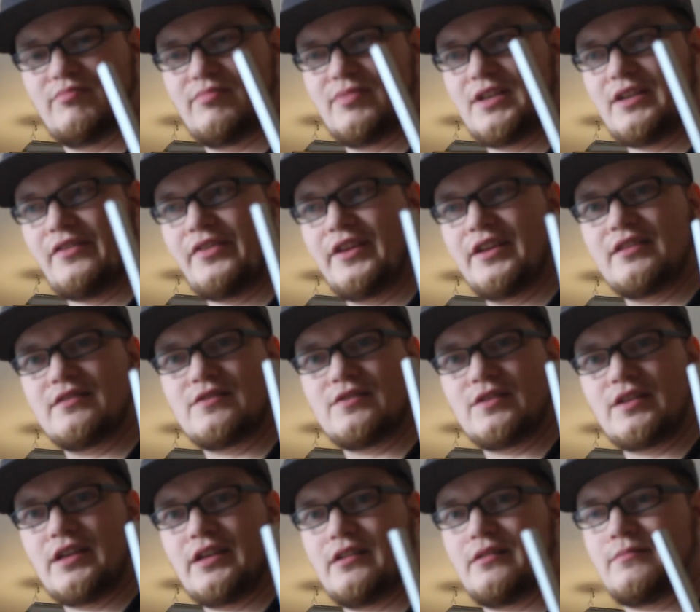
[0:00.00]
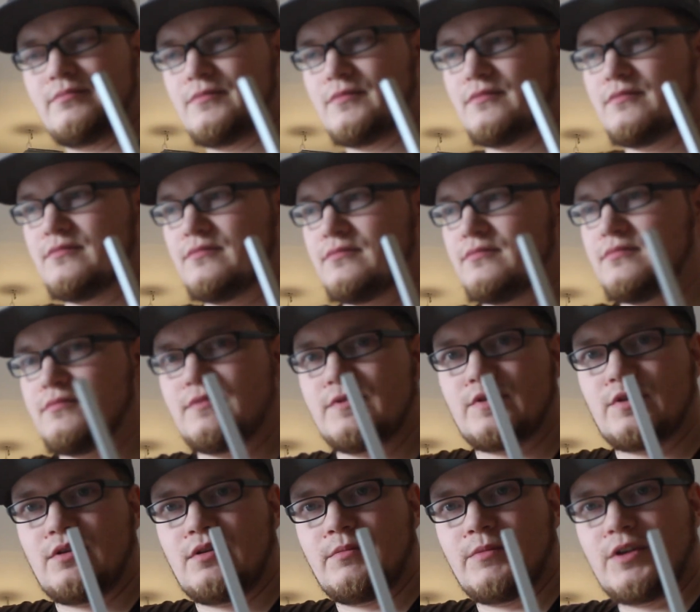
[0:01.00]
but I think it's okay.
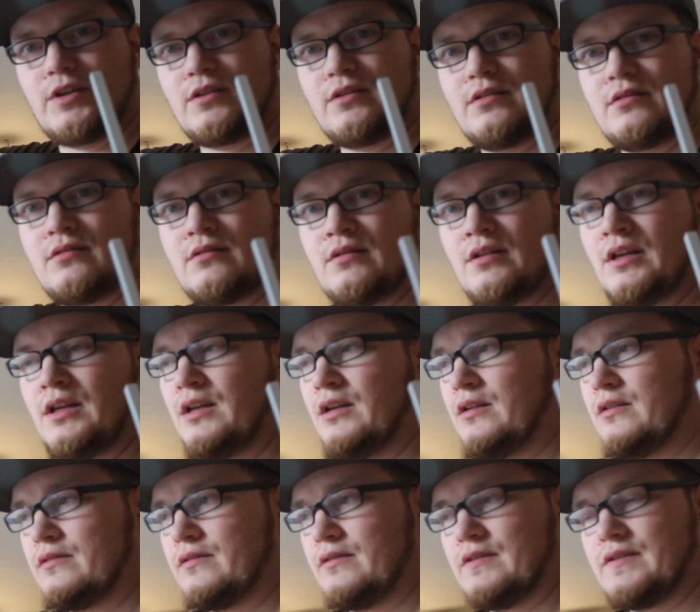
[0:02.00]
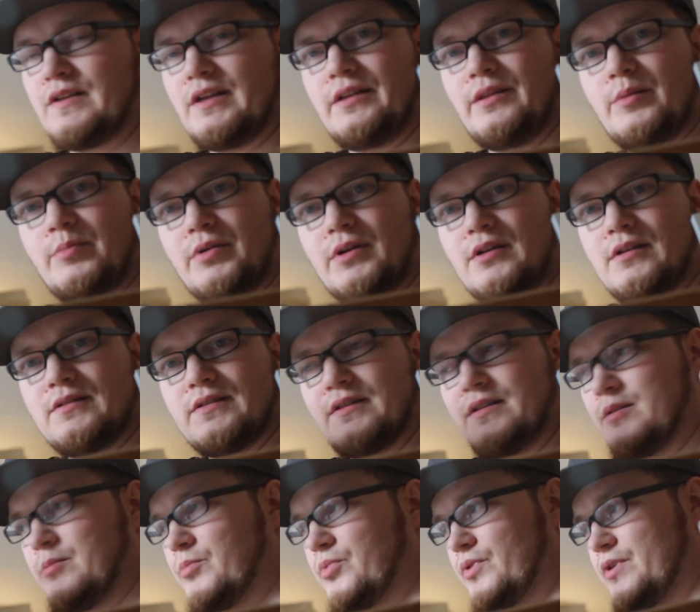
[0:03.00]
So I'm gonna design the parts
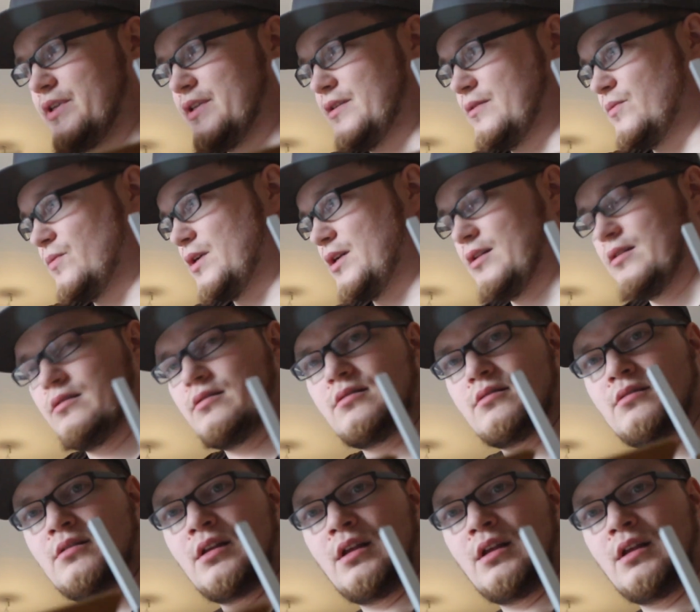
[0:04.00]
and then print it while